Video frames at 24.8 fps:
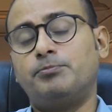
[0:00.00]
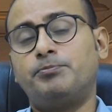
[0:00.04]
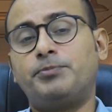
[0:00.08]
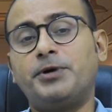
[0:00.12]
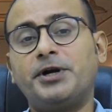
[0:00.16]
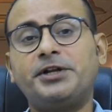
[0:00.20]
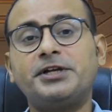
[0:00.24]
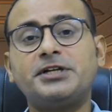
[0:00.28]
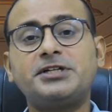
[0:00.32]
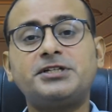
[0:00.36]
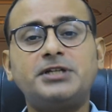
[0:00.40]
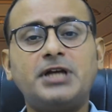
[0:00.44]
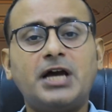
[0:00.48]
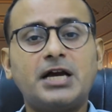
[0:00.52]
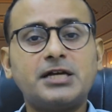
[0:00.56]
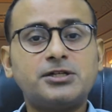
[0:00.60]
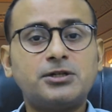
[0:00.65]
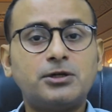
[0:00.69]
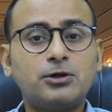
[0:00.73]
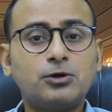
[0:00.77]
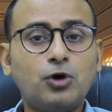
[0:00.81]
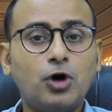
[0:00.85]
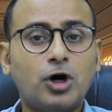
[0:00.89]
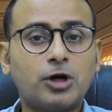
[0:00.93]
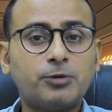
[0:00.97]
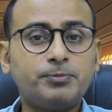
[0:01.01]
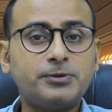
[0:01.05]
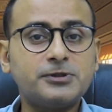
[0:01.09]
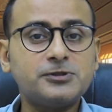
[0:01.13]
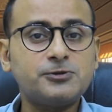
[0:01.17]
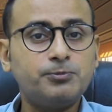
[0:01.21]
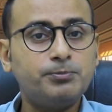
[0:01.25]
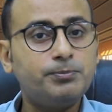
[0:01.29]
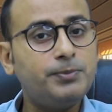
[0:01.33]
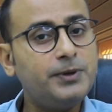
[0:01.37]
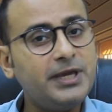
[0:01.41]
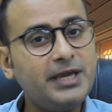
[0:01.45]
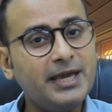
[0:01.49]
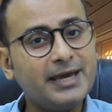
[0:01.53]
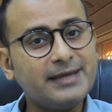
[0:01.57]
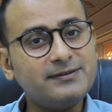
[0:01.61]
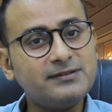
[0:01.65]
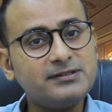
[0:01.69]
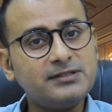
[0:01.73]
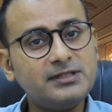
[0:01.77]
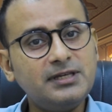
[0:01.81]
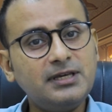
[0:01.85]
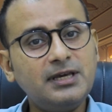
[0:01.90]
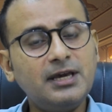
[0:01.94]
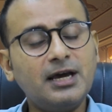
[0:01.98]
British National Corpus,
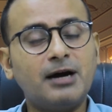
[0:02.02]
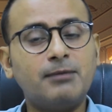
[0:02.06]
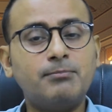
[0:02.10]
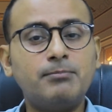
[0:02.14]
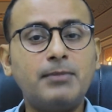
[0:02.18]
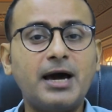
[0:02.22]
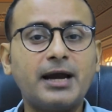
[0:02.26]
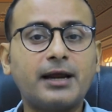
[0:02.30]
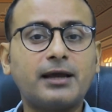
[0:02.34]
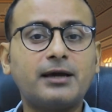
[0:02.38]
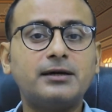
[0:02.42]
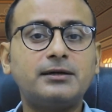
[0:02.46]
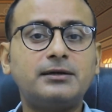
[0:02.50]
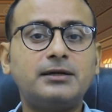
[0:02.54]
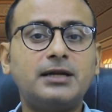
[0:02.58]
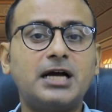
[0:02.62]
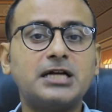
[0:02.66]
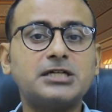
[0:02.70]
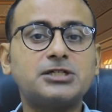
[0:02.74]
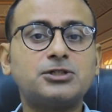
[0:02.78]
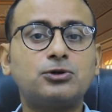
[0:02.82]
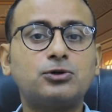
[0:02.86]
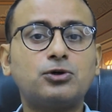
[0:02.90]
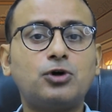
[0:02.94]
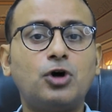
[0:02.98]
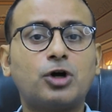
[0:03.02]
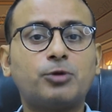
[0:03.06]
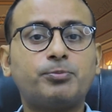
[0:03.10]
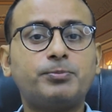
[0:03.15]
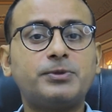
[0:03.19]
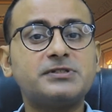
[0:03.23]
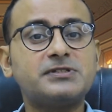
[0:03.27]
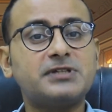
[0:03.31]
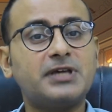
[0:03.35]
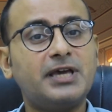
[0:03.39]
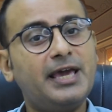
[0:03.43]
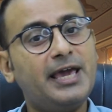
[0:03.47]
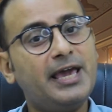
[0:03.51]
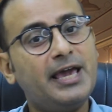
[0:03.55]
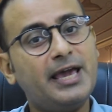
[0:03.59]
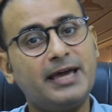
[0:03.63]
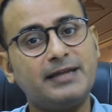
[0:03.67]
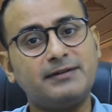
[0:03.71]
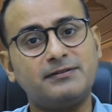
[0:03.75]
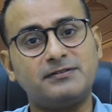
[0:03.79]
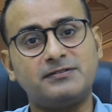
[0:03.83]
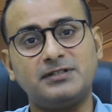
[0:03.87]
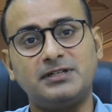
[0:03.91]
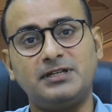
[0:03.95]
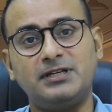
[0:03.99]
BNC, American National Corpus,
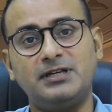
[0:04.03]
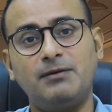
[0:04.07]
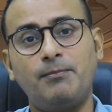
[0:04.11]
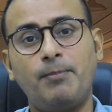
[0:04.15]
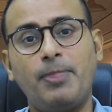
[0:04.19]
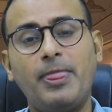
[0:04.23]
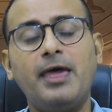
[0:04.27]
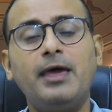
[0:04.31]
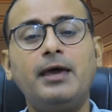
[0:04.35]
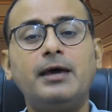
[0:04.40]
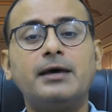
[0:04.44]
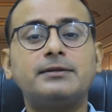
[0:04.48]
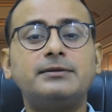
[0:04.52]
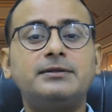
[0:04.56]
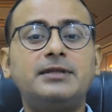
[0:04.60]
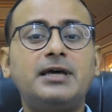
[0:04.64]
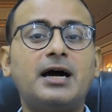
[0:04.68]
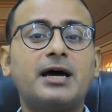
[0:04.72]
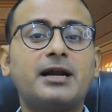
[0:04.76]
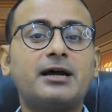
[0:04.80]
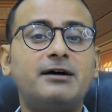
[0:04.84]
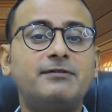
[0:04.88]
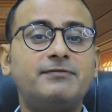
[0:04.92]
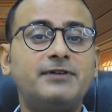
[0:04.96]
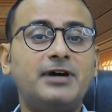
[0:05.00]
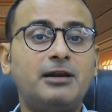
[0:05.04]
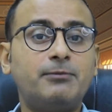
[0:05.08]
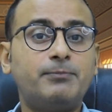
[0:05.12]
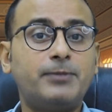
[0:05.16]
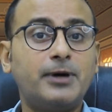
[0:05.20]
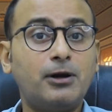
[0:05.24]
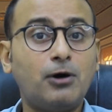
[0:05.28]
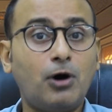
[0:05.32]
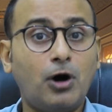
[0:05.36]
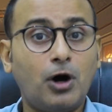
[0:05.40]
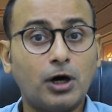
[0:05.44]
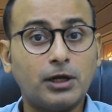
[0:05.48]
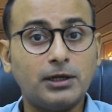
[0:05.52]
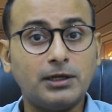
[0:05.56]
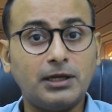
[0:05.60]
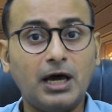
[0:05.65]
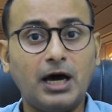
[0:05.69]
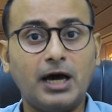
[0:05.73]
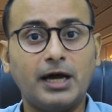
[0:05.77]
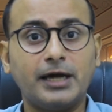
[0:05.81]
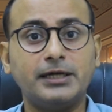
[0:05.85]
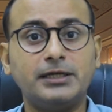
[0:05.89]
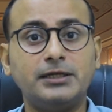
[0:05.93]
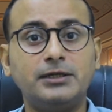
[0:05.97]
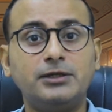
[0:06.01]
ANC, they are available
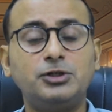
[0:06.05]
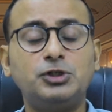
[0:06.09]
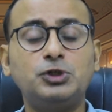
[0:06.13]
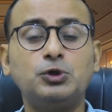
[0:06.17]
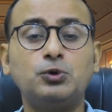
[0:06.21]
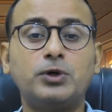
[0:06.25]
online.